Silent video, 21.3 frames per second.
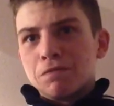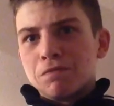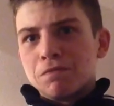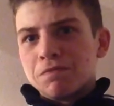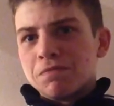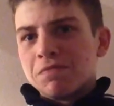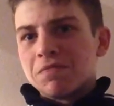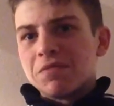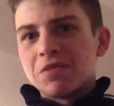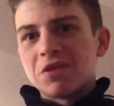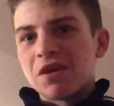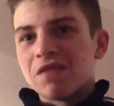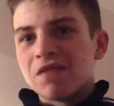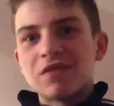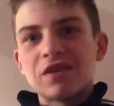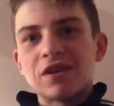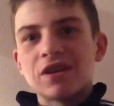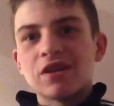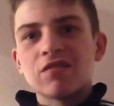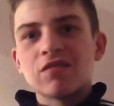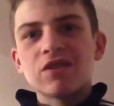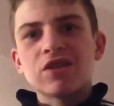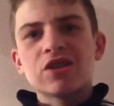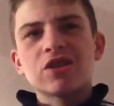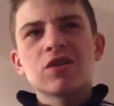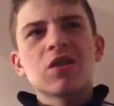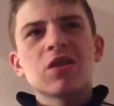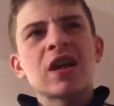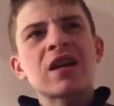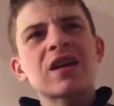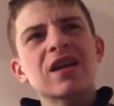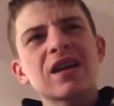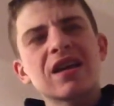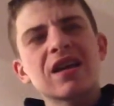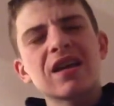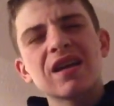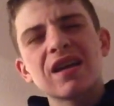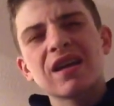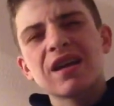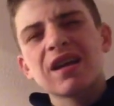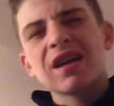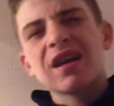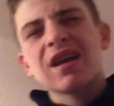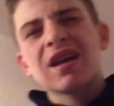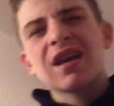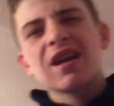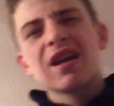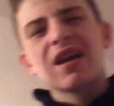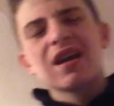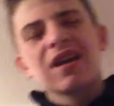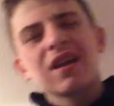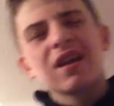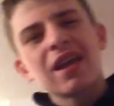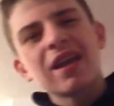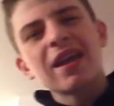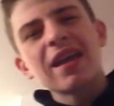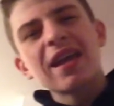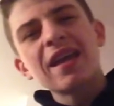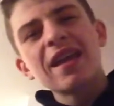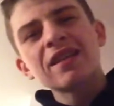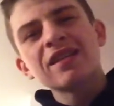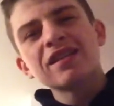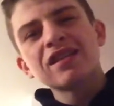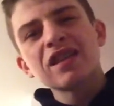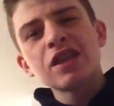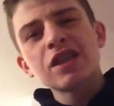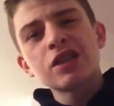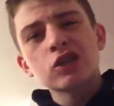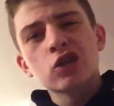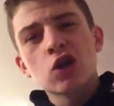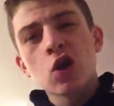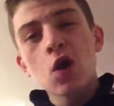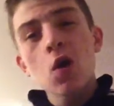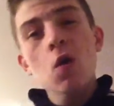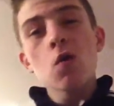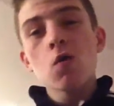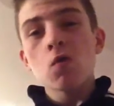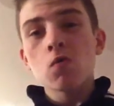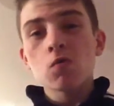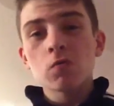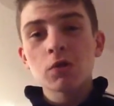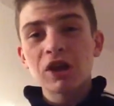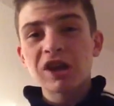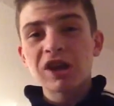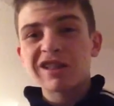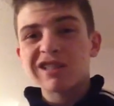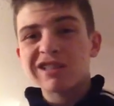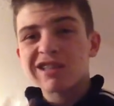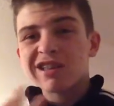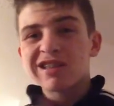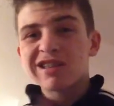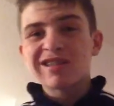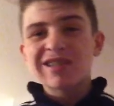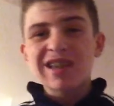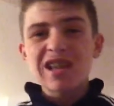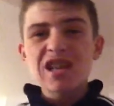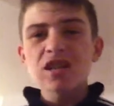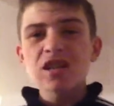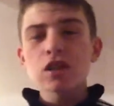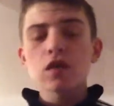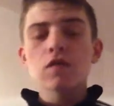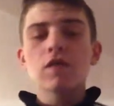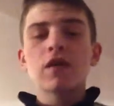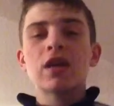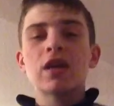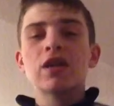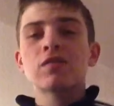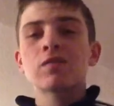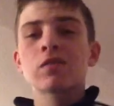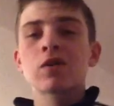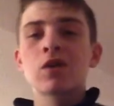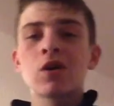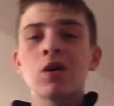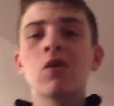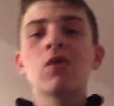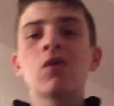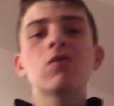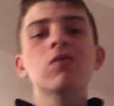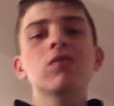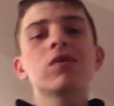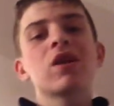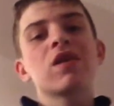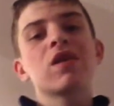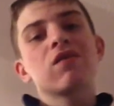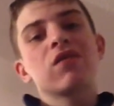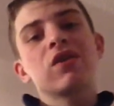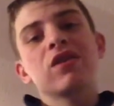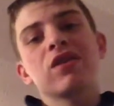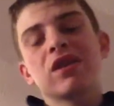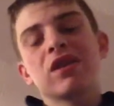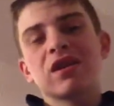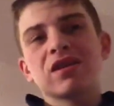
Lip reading: Not very original. It's cool. Like, the sense of it is cool and everything.